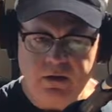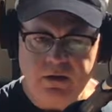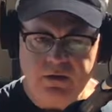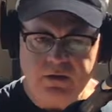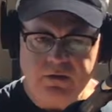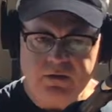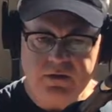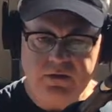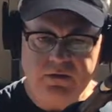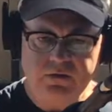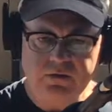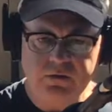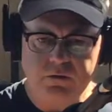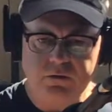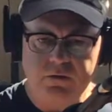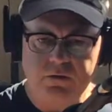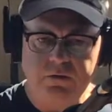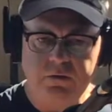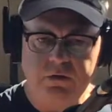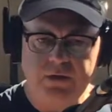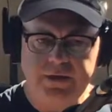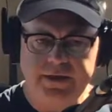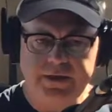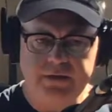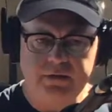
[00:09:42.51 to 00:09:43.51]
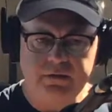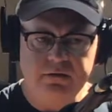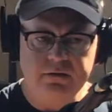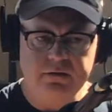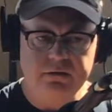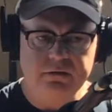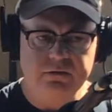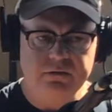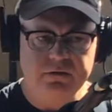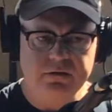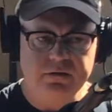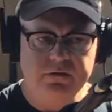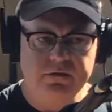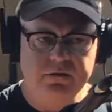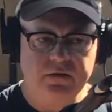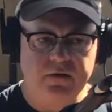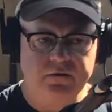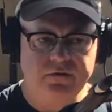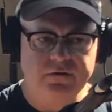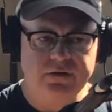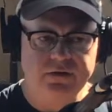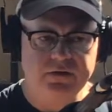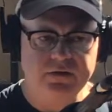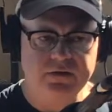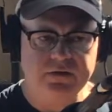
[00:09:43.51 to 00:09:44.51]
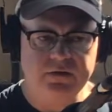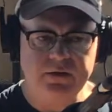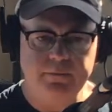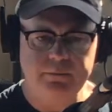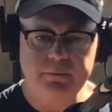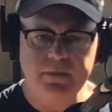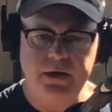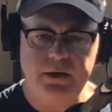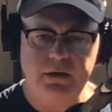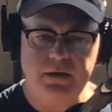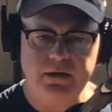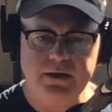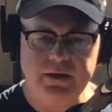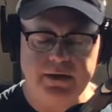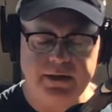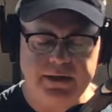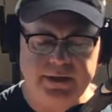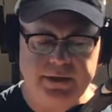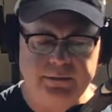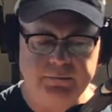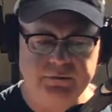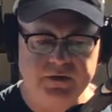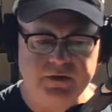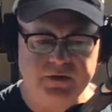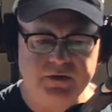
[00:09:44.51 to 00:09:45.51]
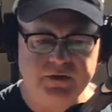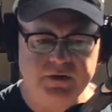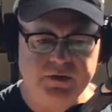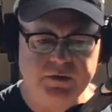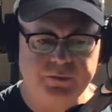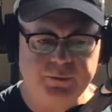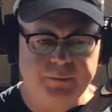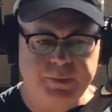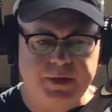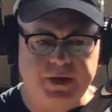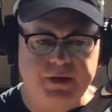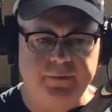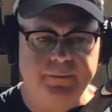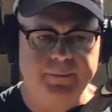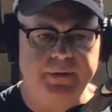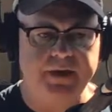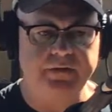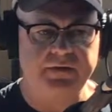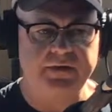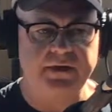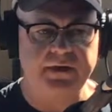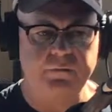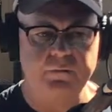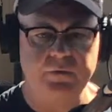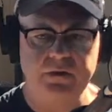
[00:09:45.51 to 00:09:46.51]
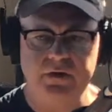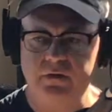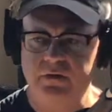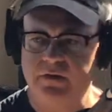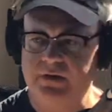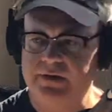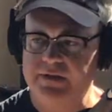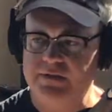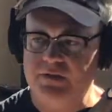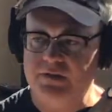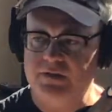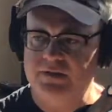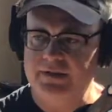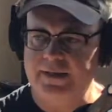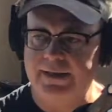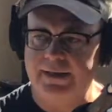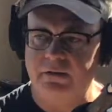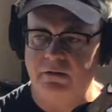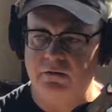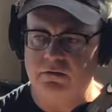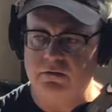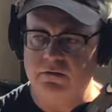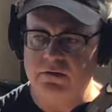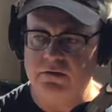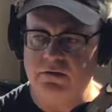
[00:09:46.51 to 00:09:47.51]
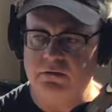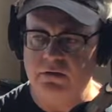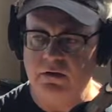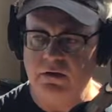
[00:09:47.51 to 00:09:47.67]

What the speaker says: sounds early stuff. It's in the middle, and he was experimenting with all these sounds.